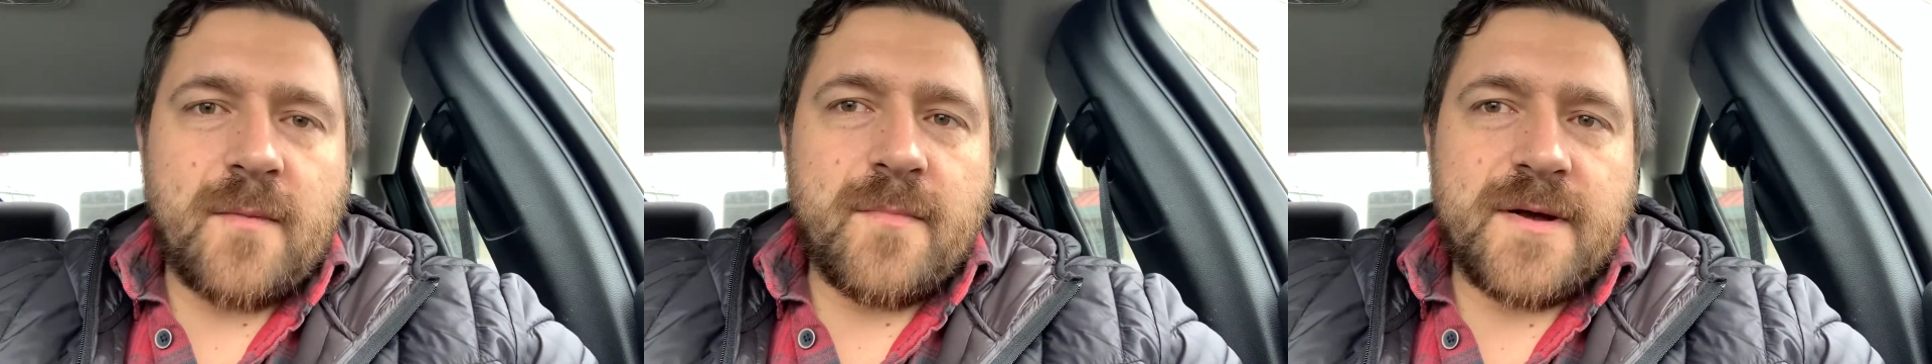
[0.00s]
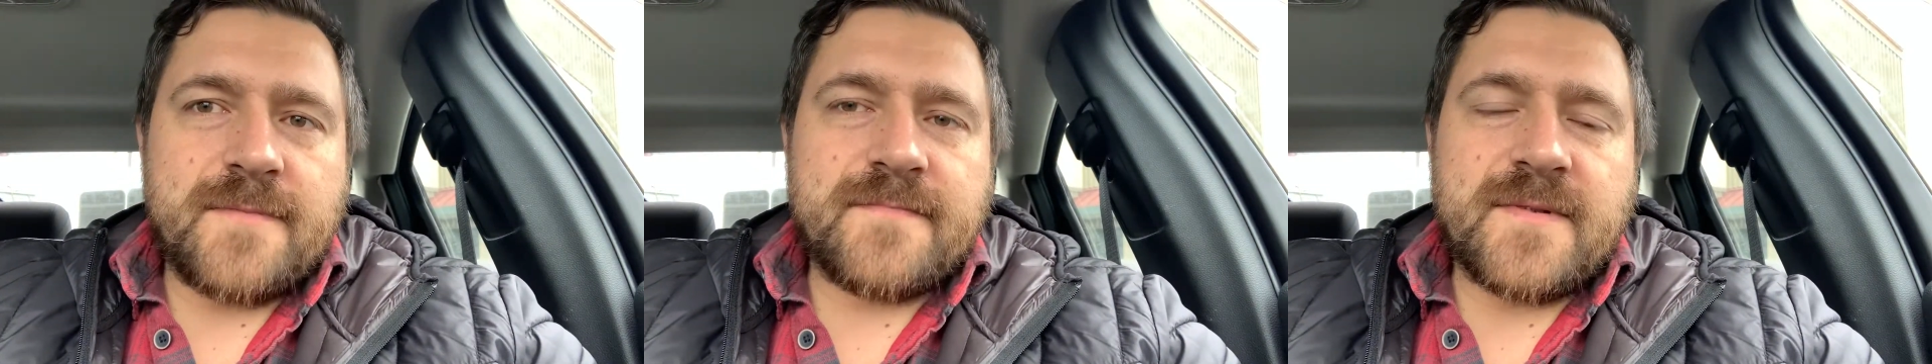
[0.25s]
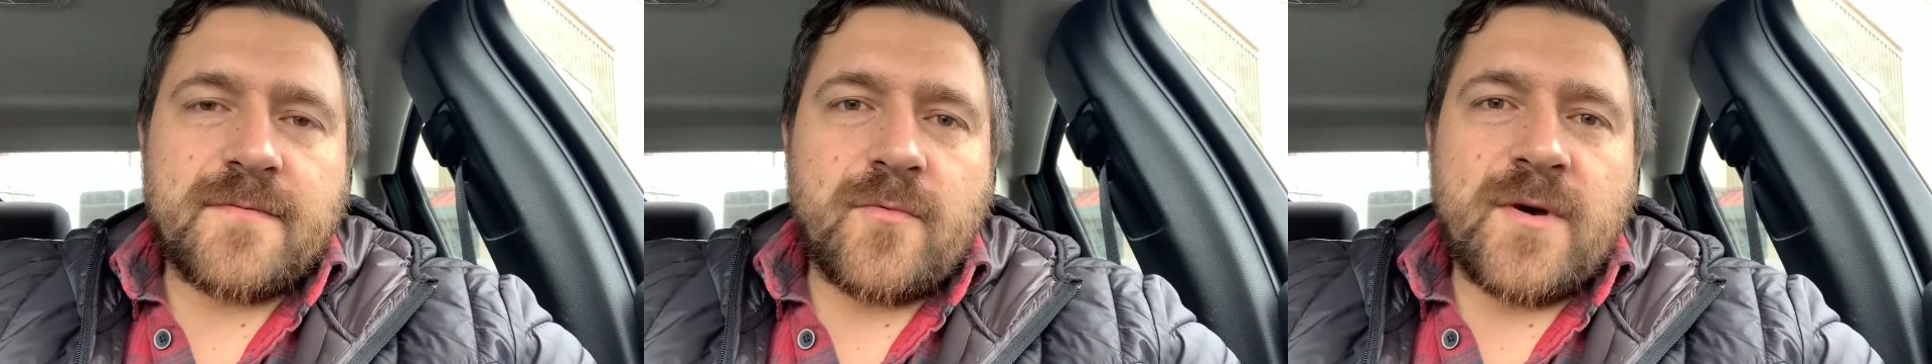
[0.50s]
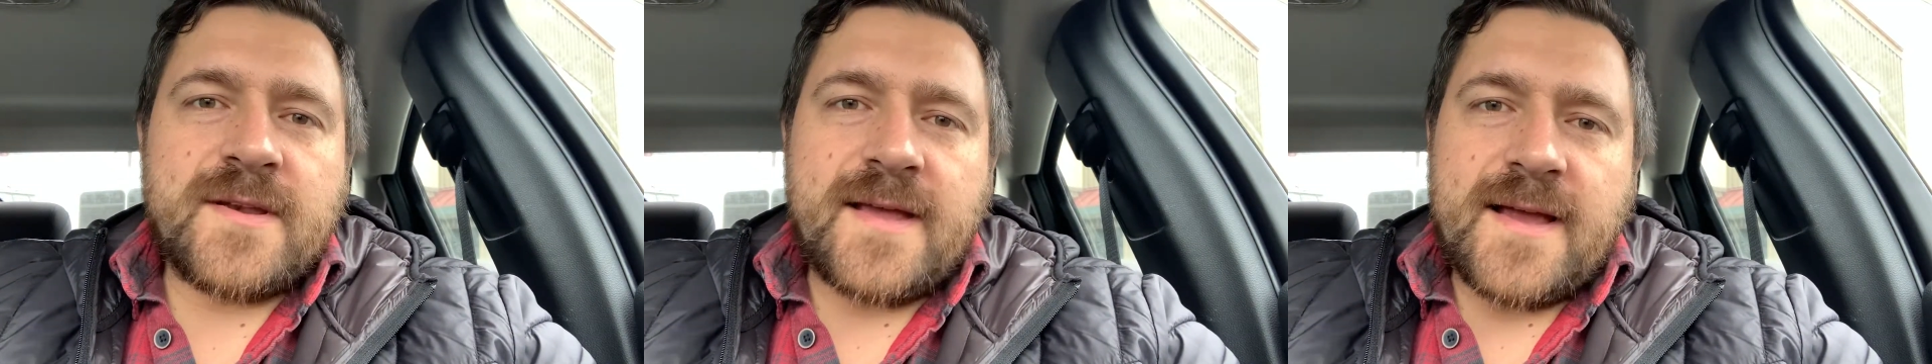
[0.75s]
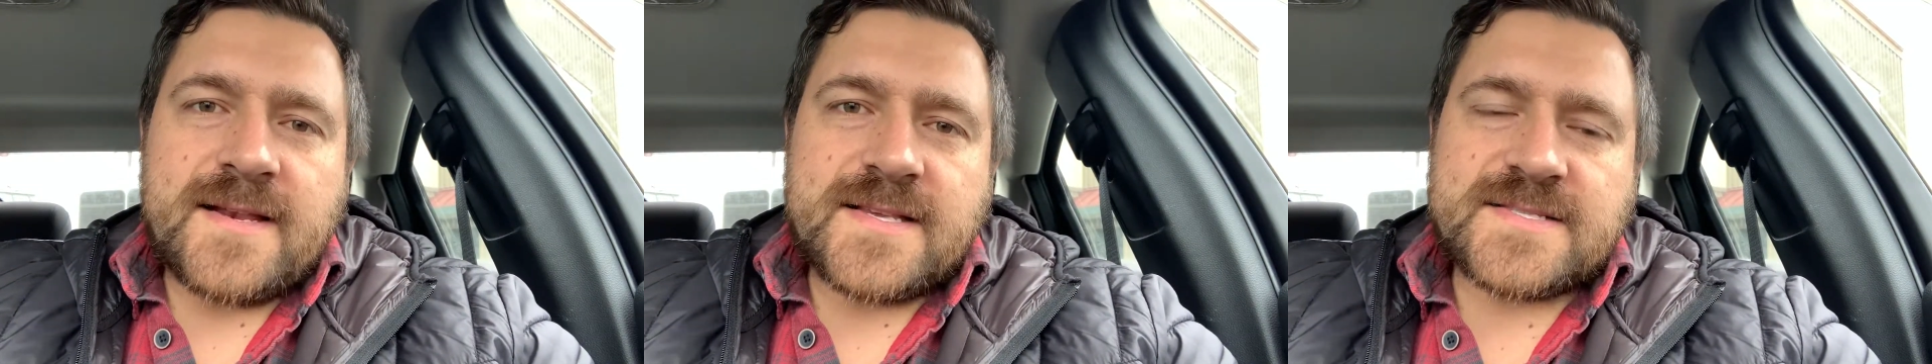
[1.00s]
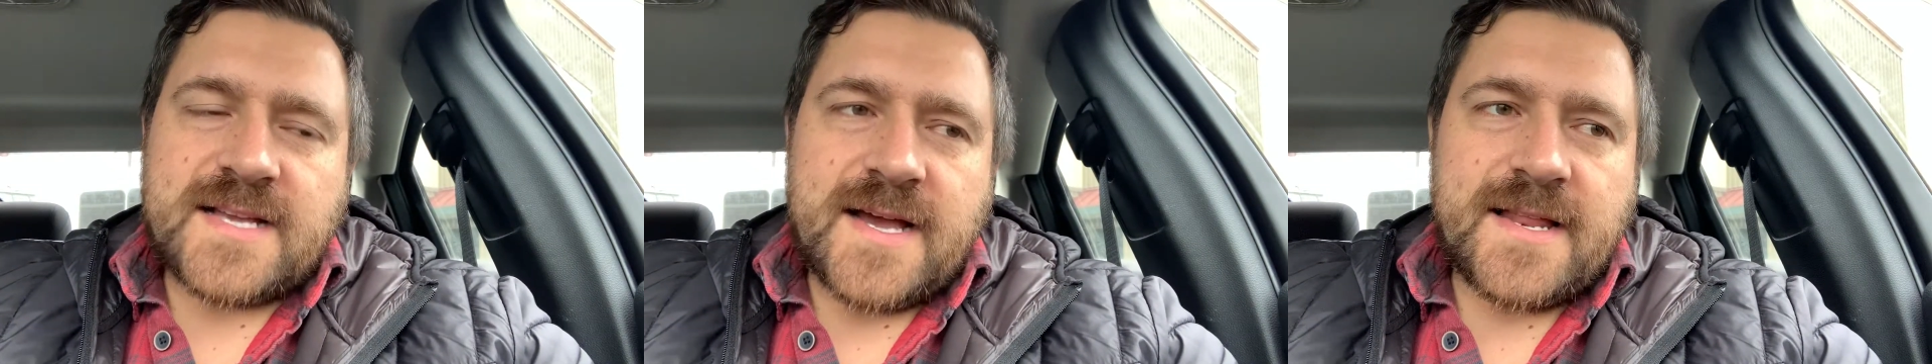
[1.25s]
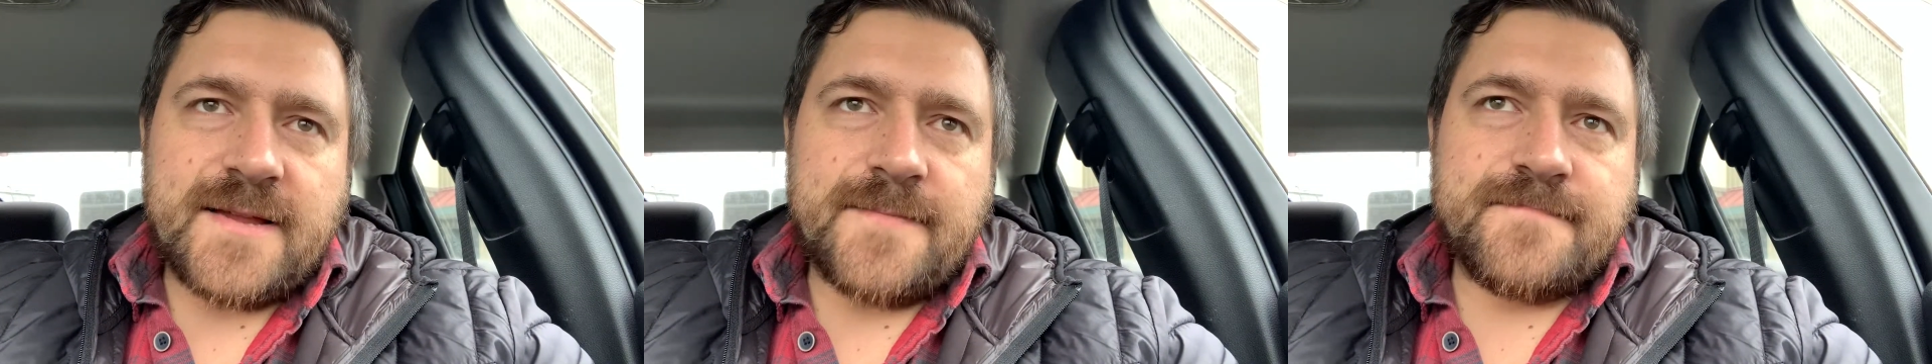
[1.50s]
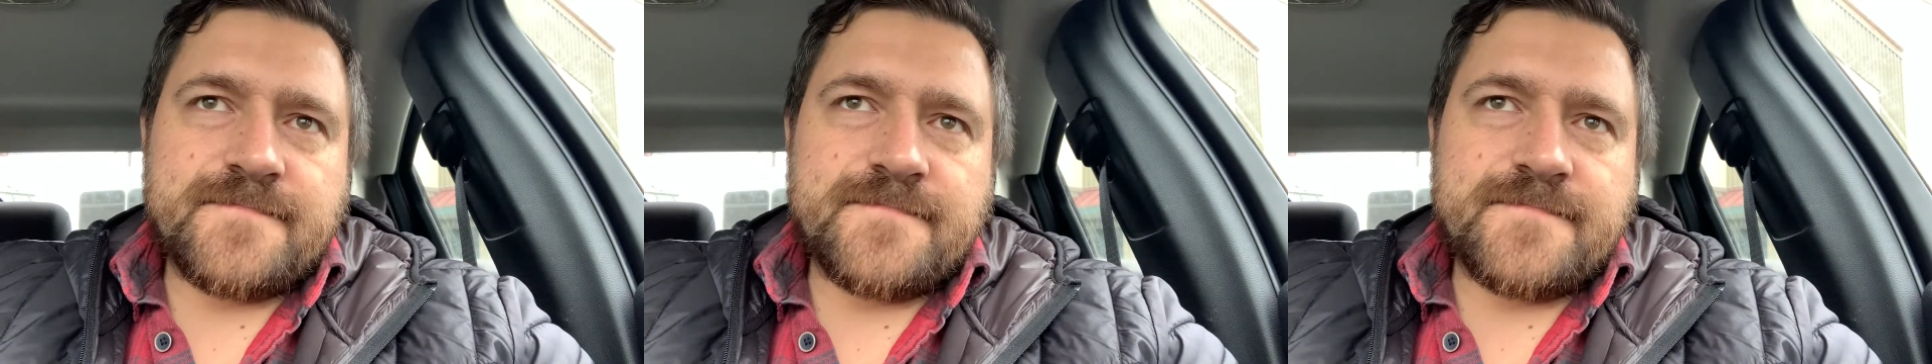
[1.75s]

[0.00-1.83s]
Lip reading: but one day I decided